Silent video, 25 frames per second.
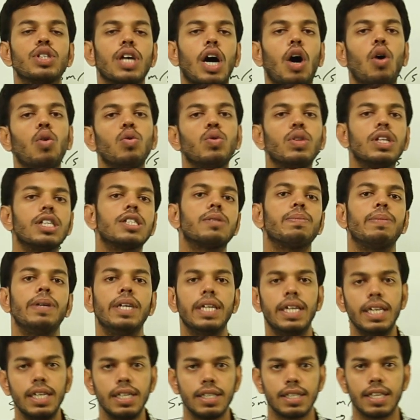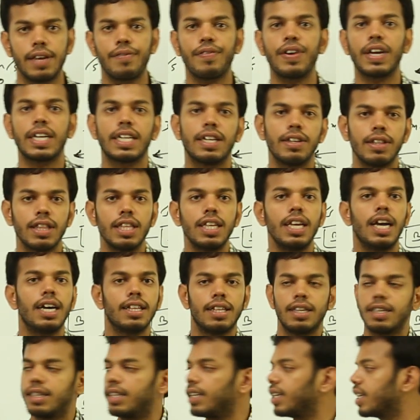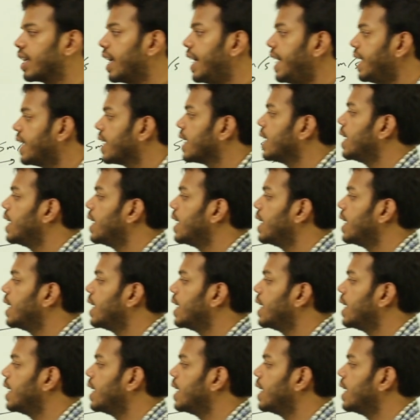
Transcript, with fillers: how the speed is affecting the other thing, right?